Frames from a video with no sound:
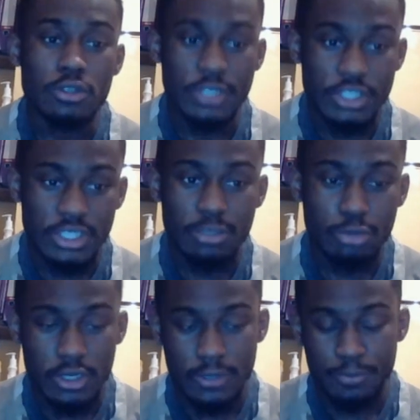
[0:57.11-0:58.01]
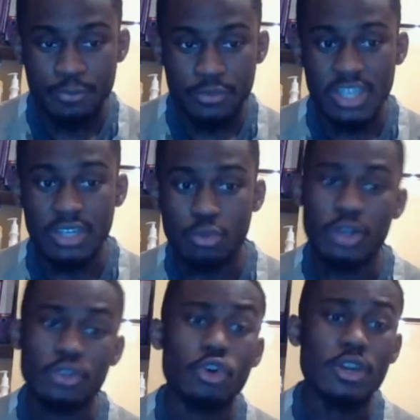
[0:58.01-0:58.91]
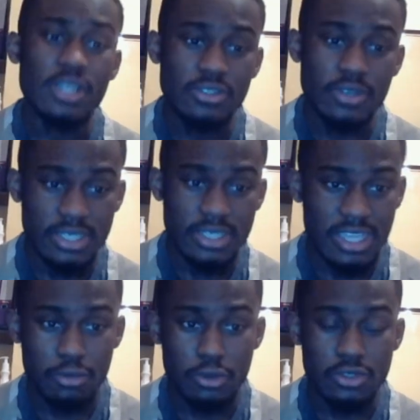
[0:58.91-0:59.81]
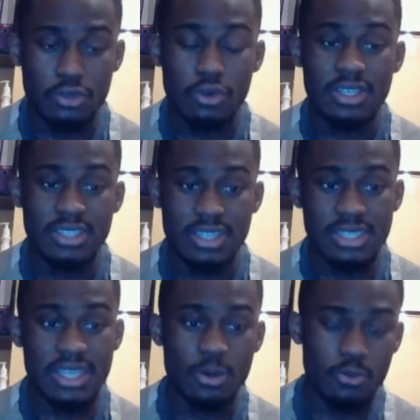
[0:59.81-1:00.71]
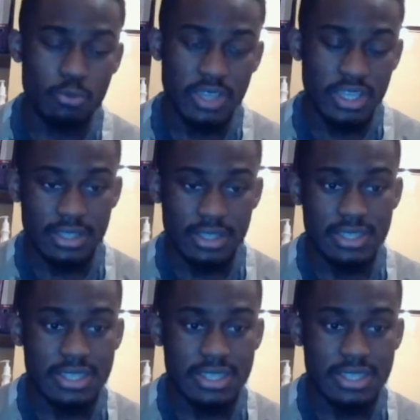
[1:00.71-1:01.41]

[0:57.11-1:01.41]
okay it's a state of being essentially it's not a name it's not a proper name